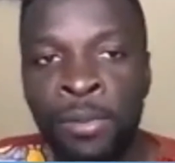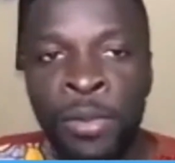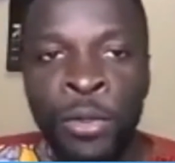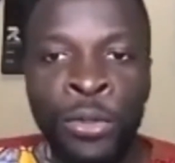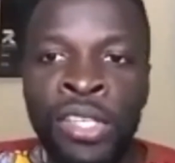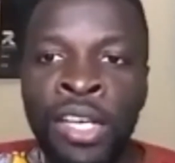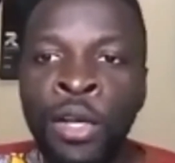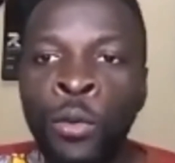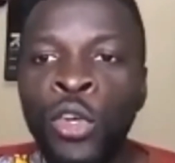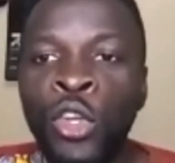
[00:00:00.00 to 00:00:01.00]
because
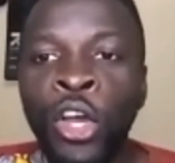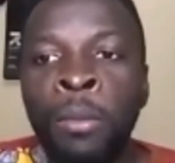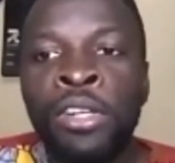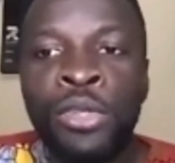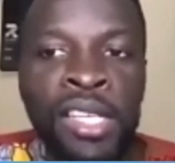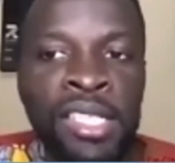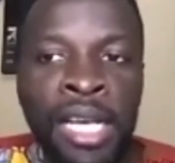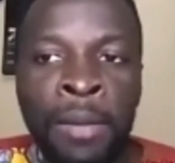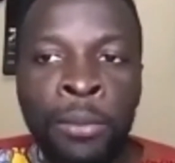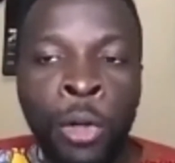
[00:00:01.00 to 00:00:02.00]
when you're able to
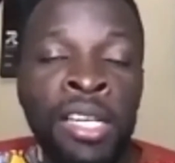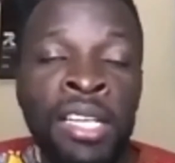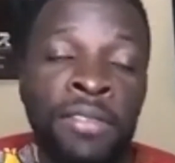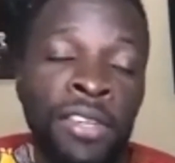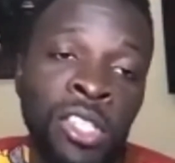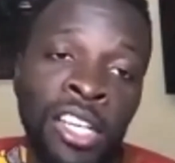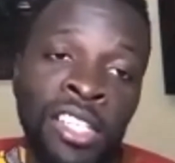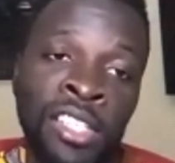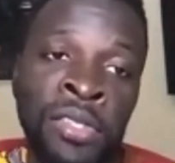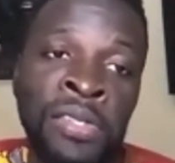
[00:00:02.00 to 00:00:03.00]
understand probably different
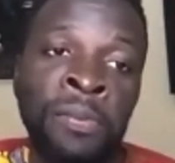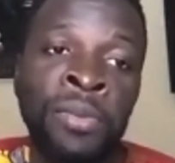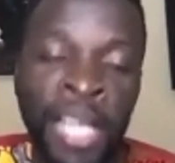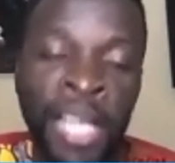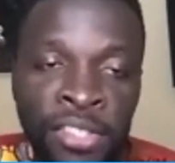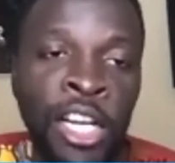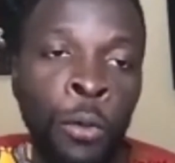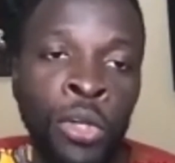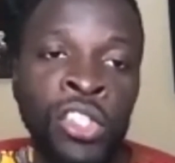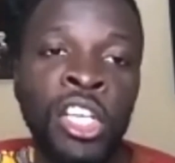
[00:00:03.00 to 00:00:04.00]
sectors, that's now
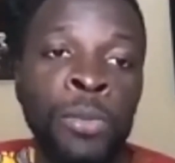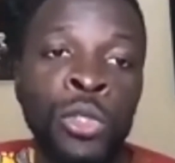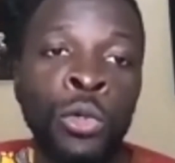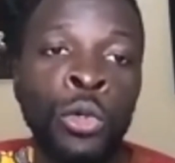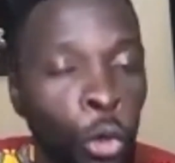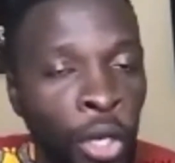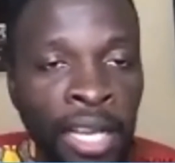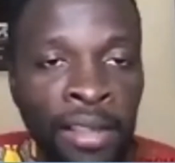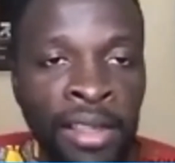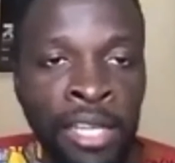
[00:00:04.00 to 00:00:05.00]
what keeps you
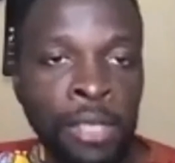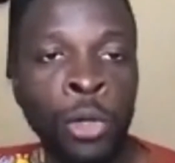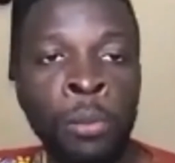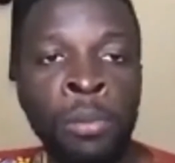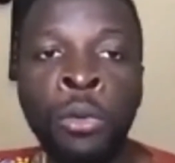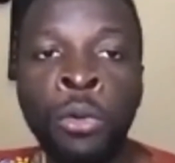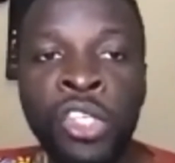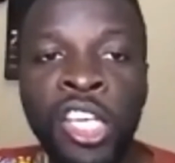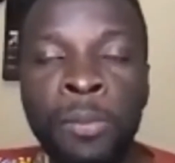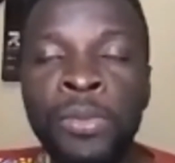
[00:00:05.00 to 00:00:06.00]
going, and that's probably
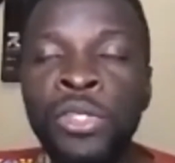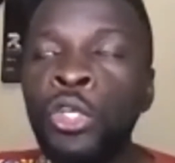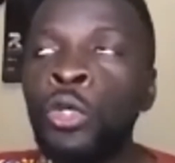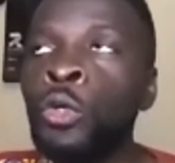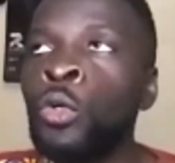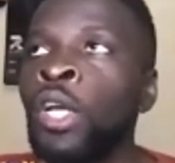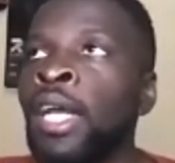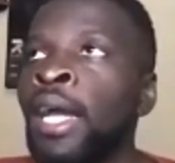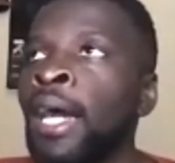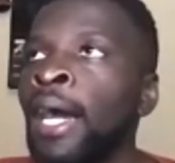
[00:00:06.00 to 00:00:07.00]
what keeps you
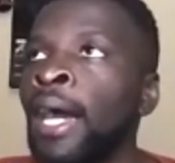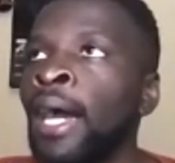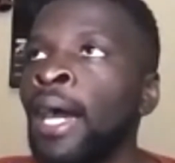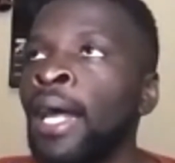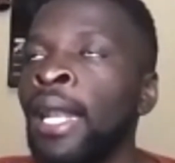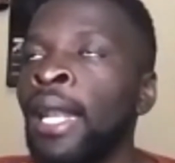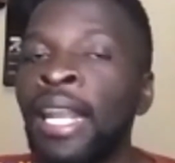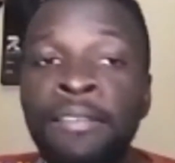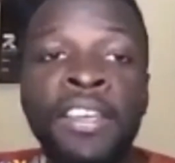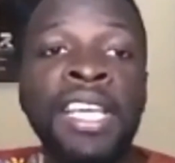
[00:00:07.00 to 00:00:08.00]

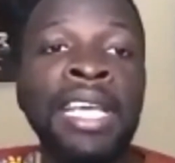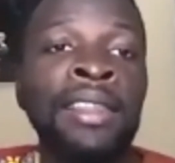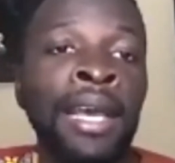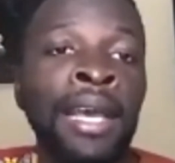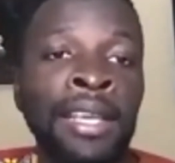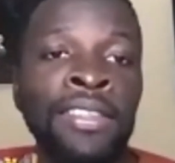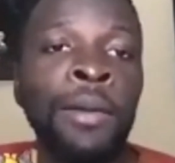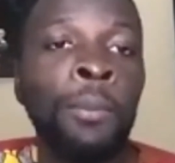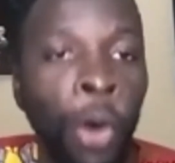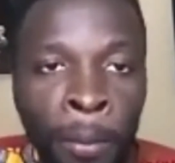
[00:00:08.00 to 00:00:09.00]
living in the
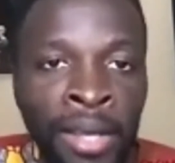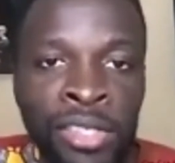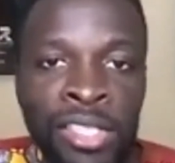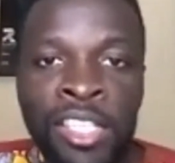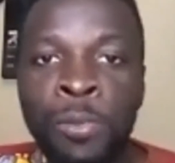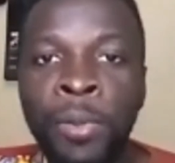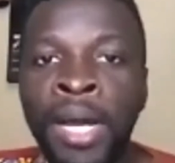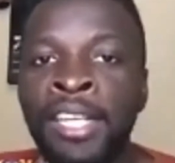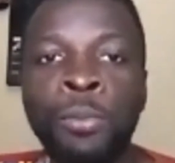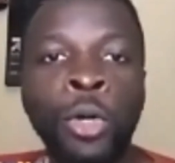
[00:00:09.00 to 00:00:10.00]
moment,
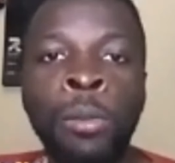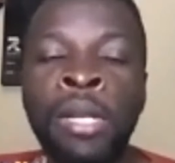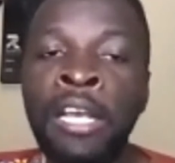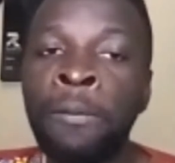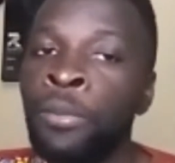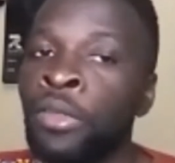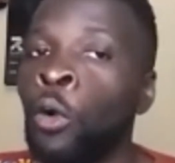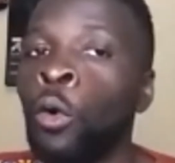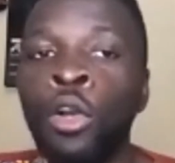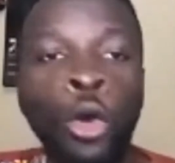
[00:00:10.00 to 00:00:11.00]
despite probably the
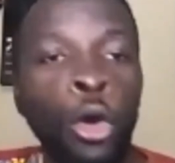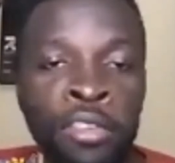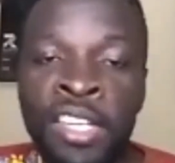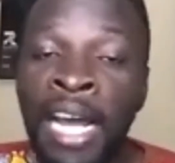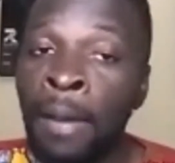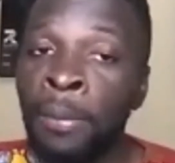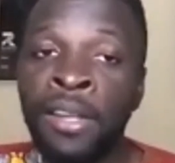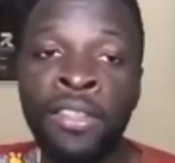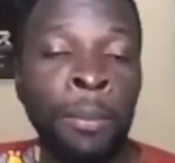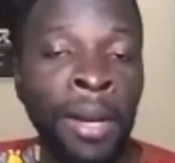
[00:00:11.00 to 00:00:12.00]
whole COVID
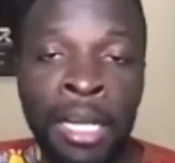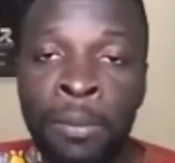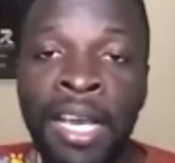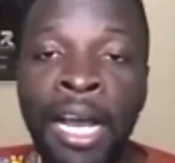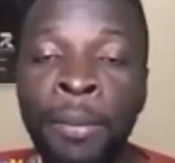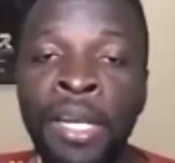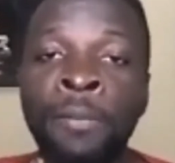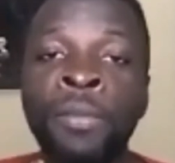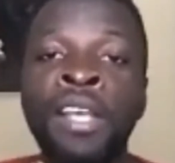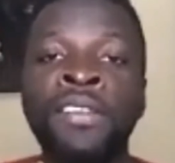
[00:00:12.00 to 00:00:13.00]
happening, the pandemic
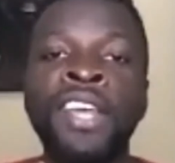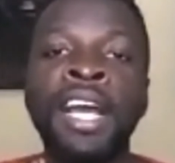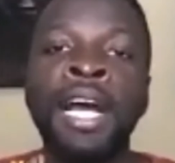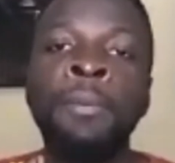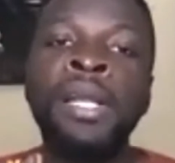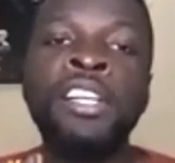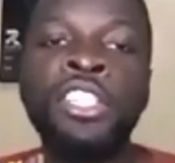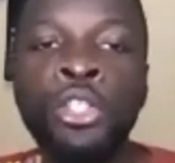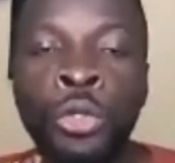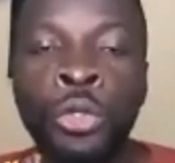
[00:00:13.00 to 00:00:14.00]
happening. The
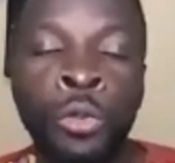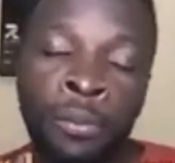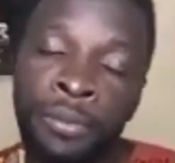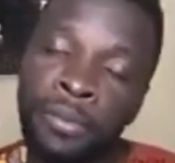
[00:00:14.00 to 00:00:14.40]
ability to